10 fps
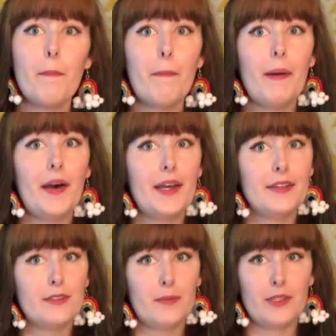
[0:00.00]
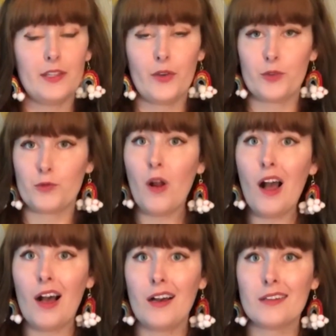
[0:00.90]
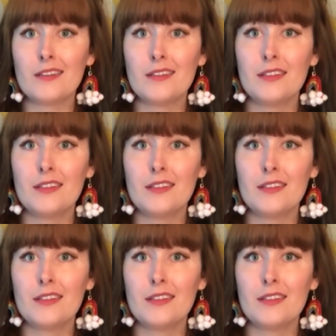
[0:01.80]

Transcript: but if something goes wrong,